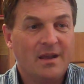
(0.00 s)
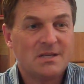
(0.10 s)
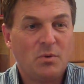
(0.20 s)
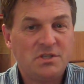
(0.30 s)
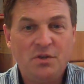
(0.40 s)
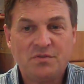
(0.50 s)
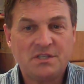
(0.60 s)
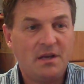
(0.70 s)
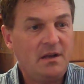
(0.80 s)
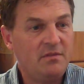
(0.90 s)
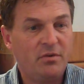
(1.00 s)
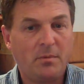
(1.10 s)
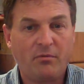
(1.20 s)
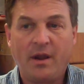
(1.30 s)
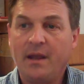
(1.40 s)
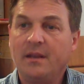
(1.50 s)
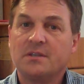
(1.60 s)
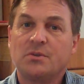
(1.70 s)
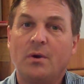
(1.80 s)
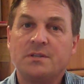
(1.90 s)
Because once you've studied from a variety
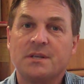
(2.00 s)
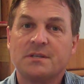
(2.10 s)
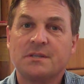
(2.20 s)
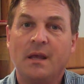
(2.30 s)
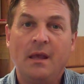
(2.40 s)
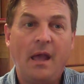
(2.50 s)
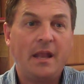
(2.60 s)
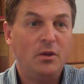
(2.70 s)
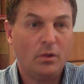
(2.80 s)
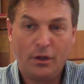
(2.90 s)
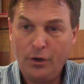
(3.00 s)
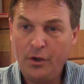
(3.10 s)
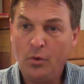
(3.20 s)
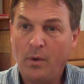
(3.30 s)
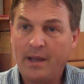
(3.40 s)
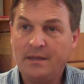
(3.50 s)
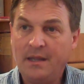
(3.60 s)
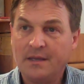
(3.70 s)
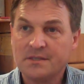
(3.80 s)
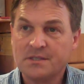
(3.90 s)
of sources and you learn new
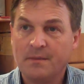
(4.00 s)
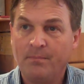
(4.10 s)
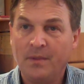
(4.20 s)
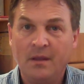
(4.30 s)
ideas,